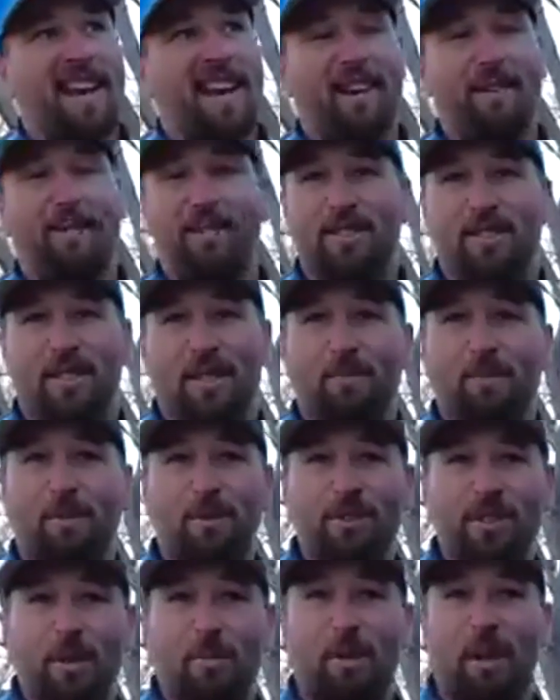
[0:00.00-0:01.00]
kind of
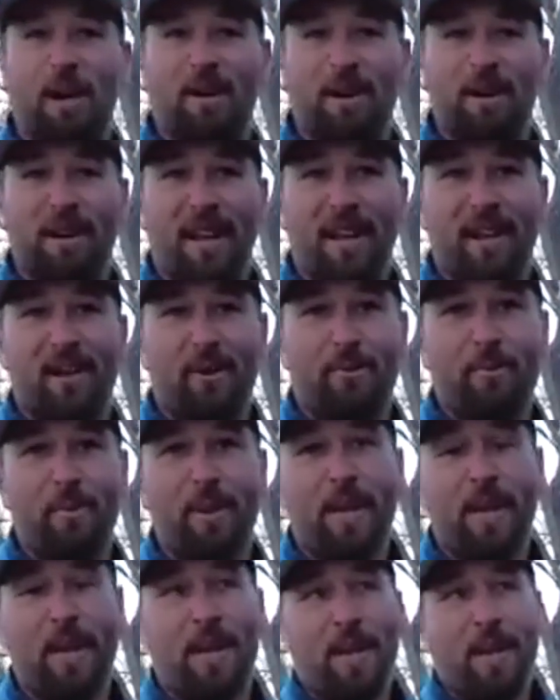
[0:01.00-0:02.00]
resembles an American
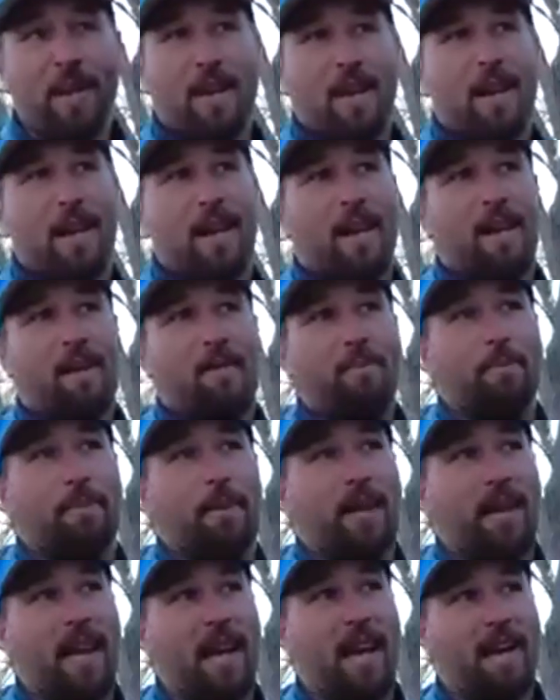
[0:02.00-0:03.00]
elm,
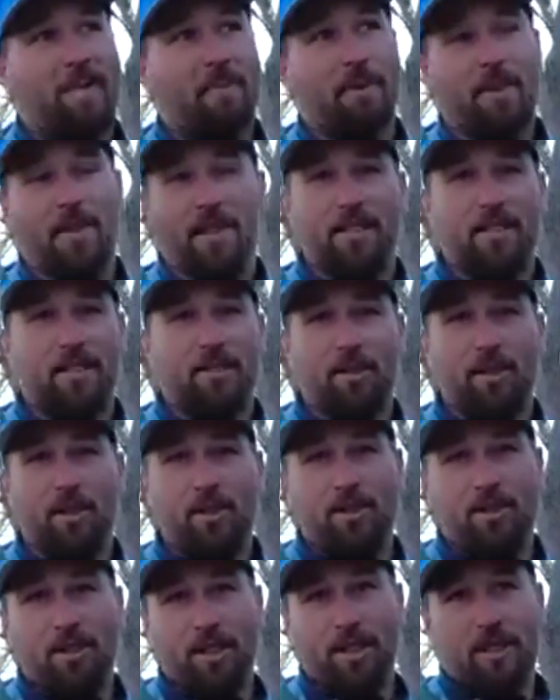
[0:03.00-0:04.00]
but it had medicinal
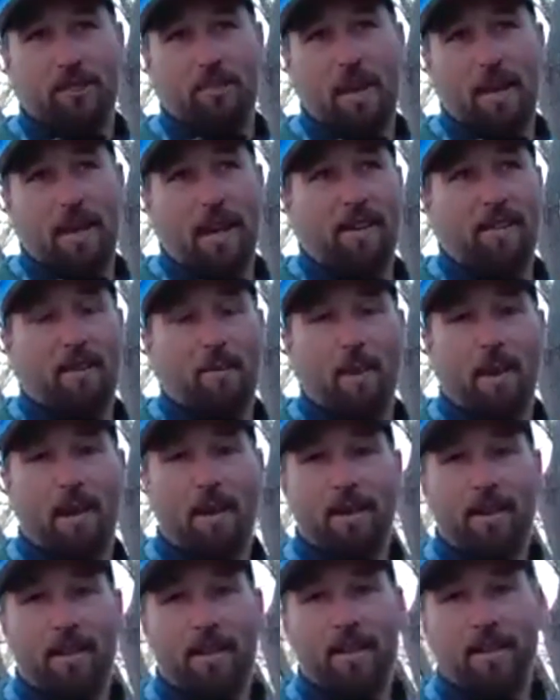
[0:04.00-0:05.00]
uses by Native
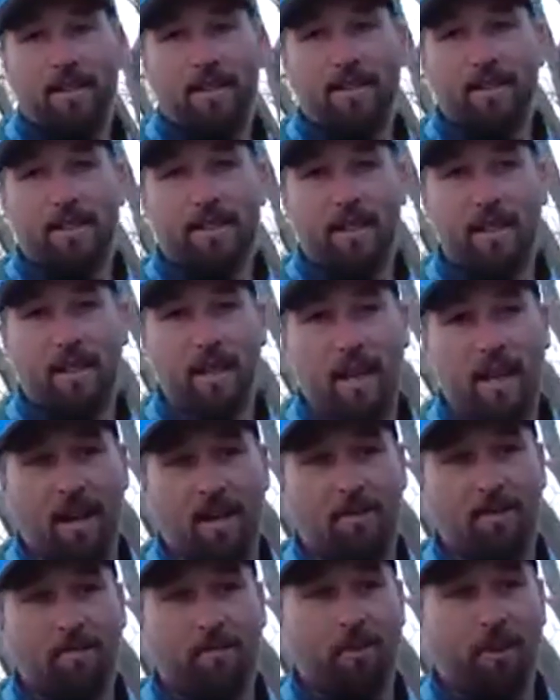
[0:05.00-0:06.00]
Americans
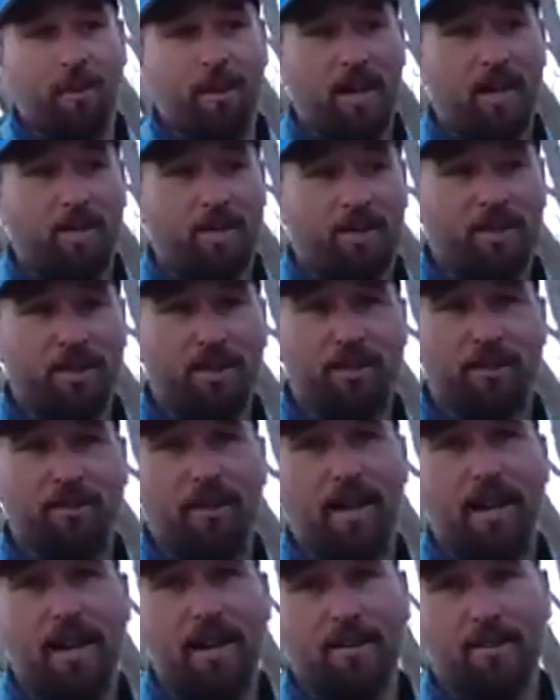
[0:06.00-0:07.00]
when they were still
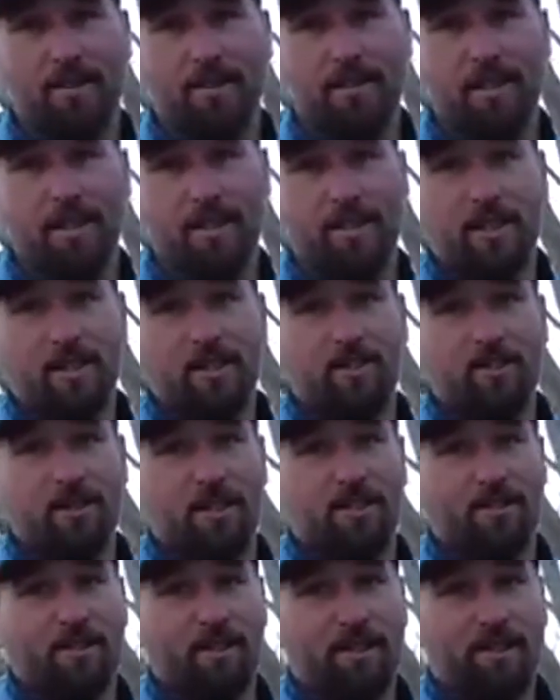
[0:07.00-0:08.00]
around to
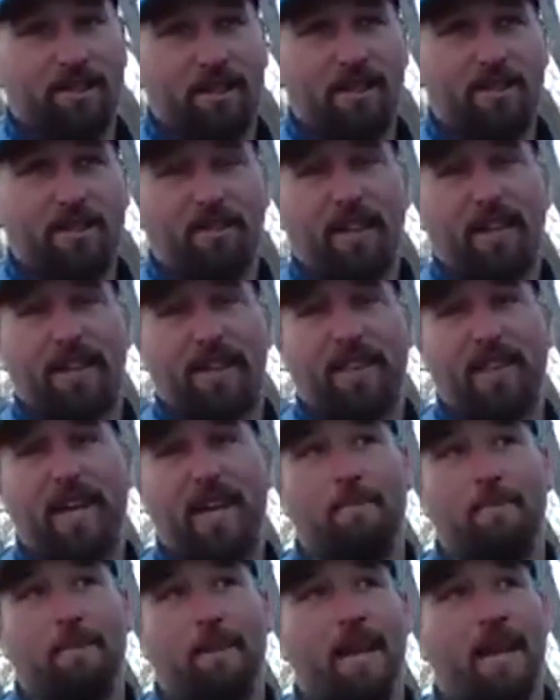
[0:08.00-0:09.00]
use it for stuff like
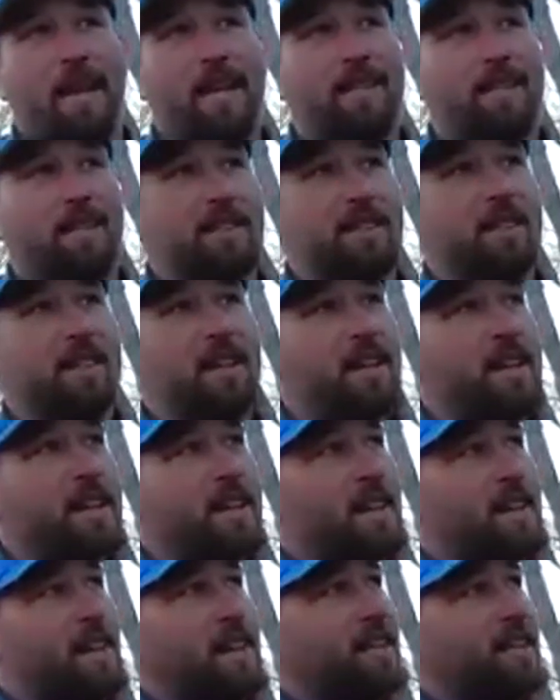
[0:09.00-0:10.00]
that. But yeah, it's
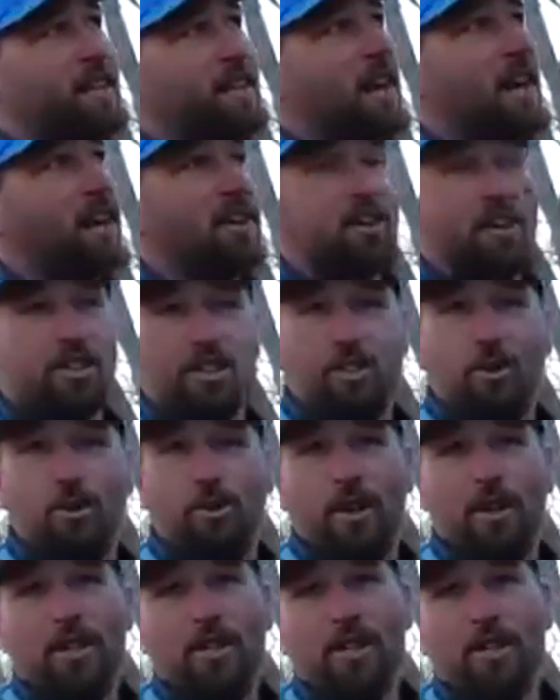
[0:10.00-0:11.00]
an
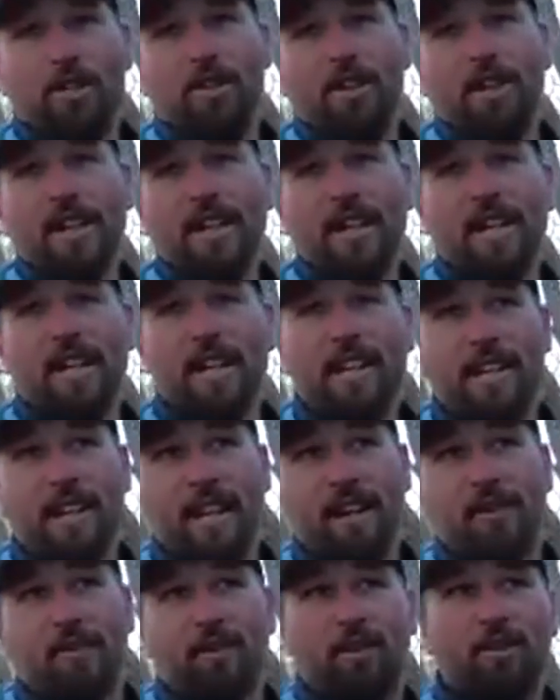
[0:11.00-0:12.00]
understory tree.
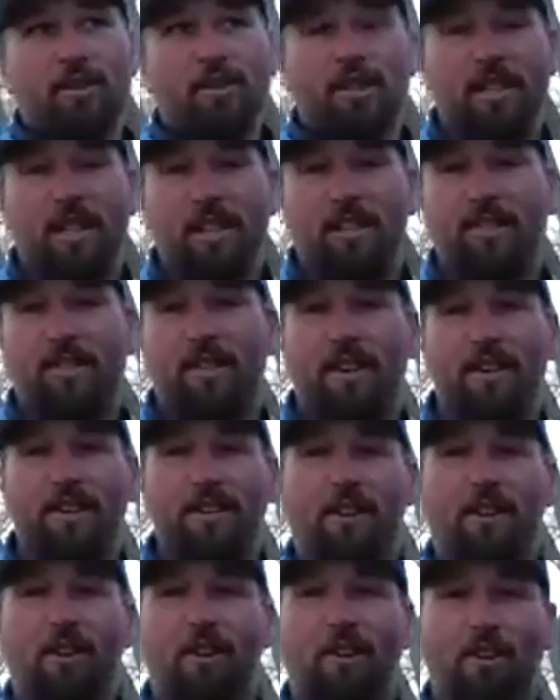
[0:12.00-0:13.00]
They don't usually get
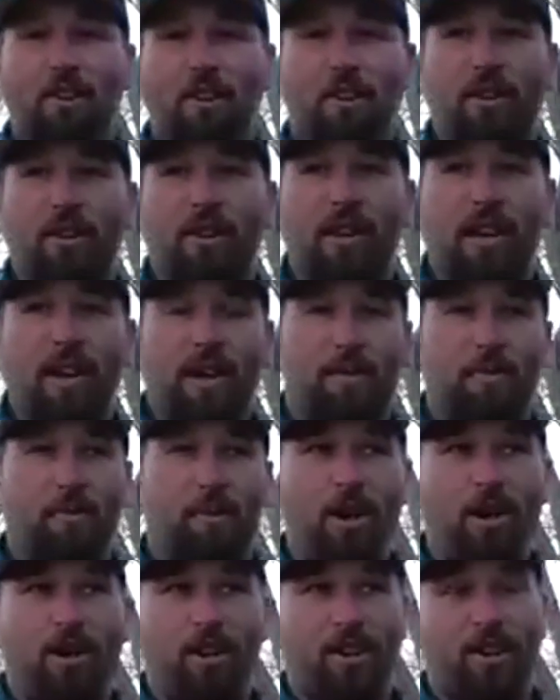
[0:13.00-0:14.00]
very tall.
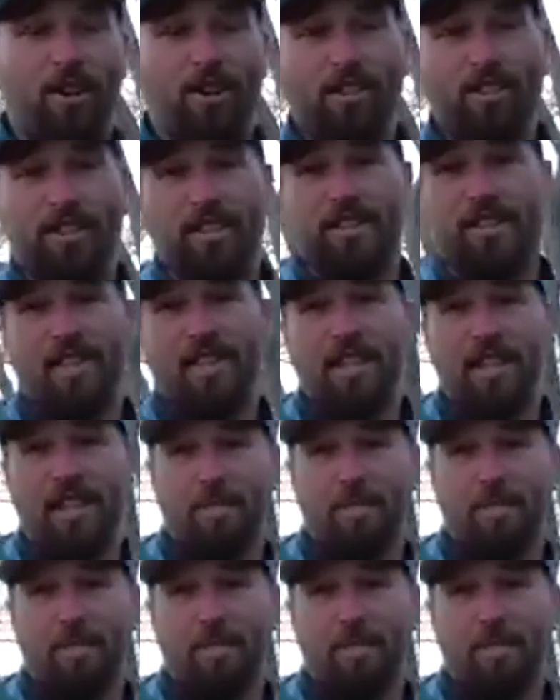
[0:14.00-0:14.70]
Rare occurrences, they